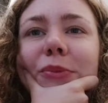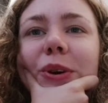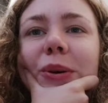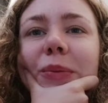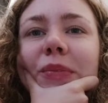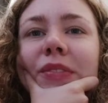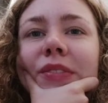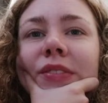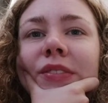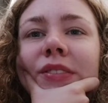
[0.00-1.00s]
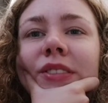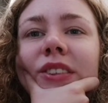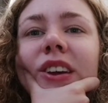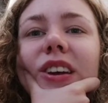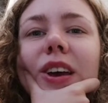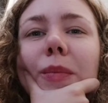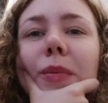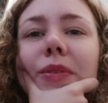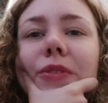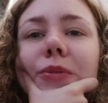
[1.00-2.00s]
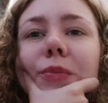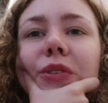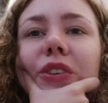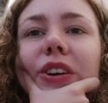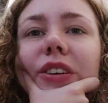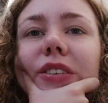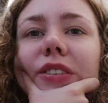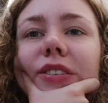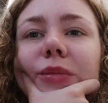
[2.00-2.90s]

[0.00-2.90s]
Oh. Yeah, maybe this was more like